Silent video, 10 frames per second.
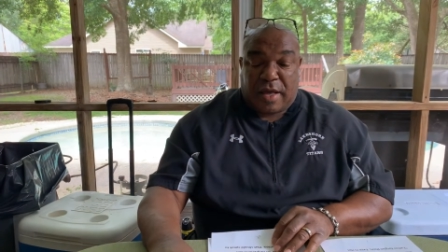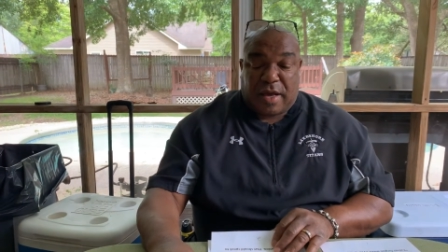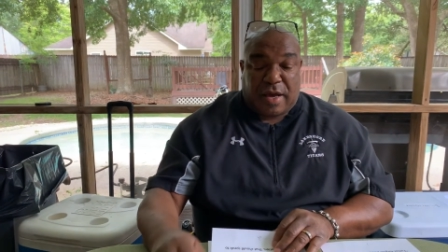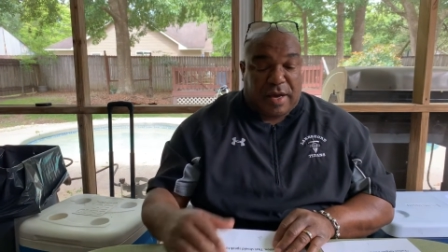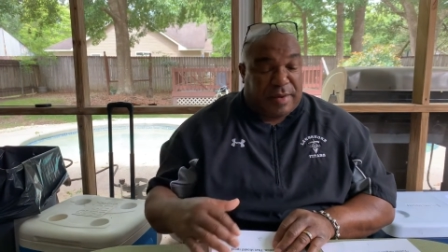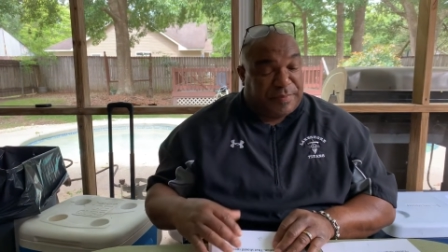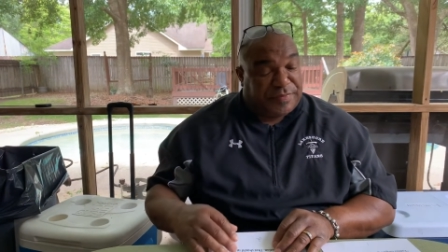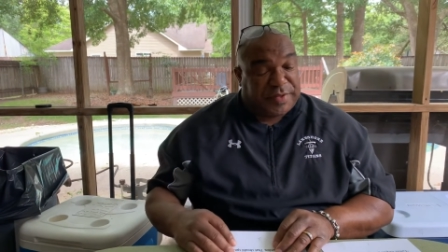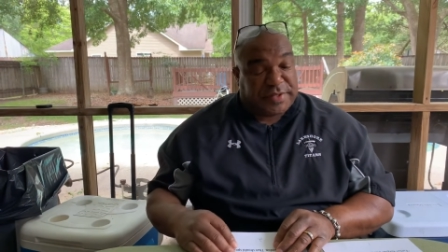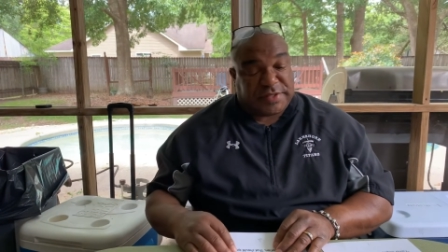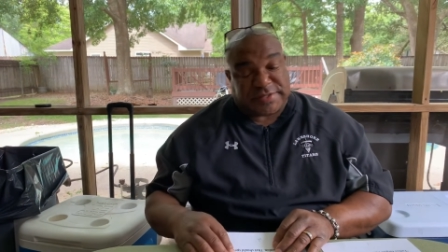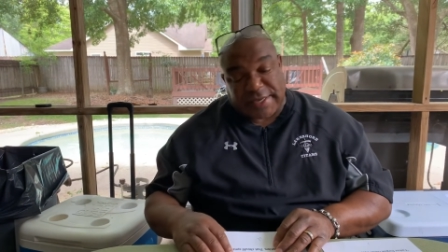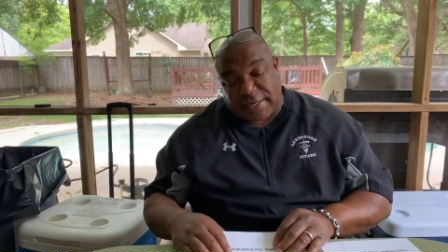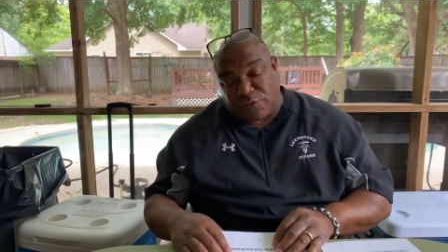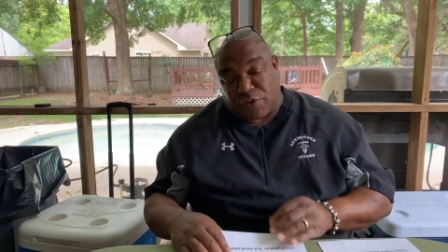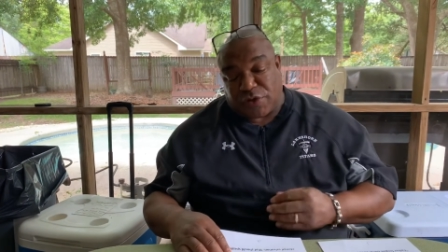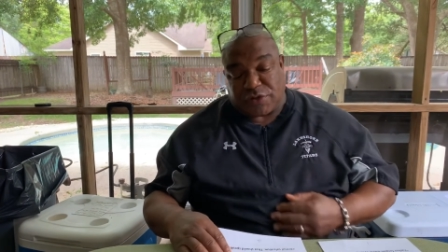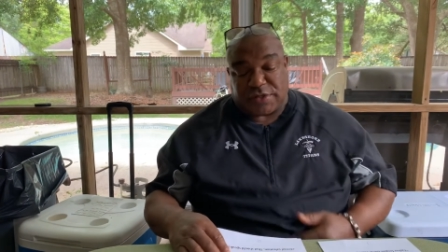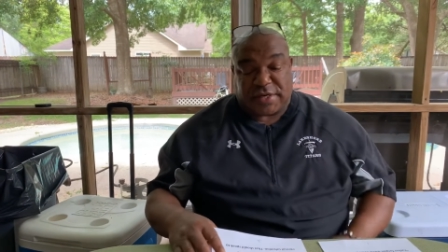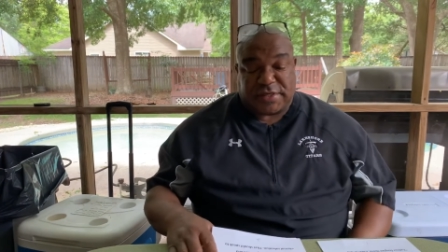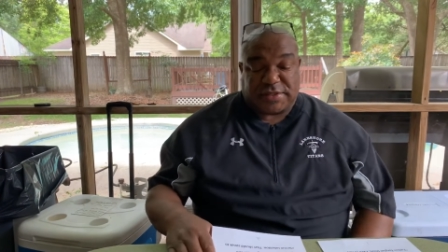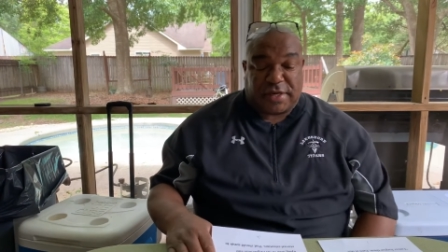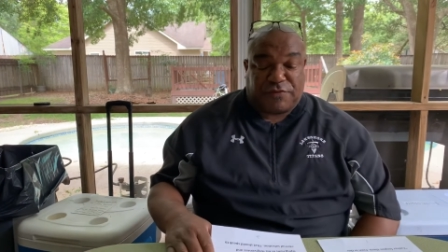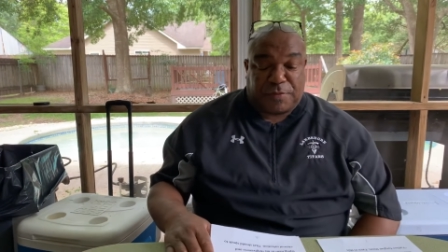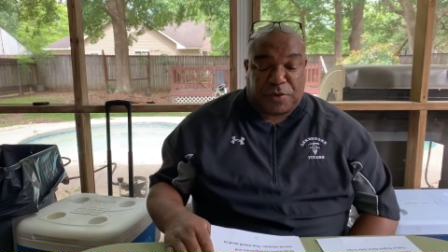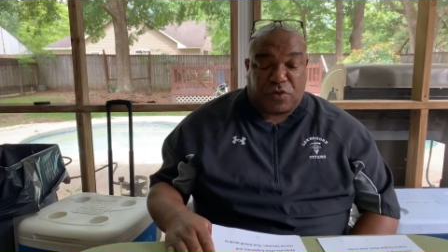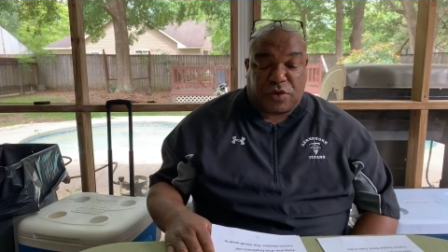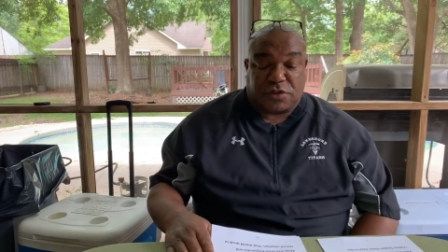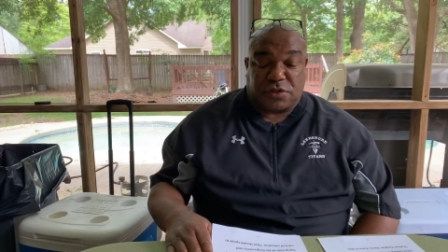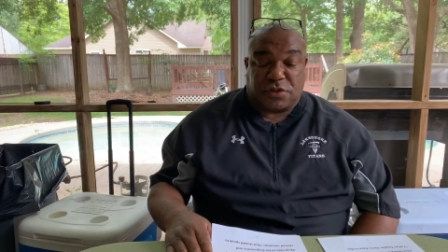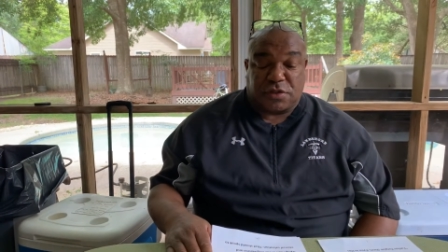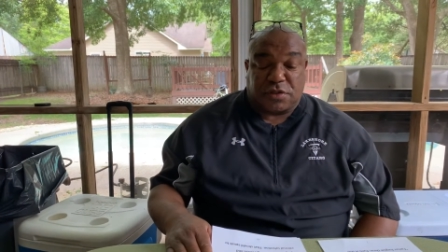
Um, the second words that he said from the cross is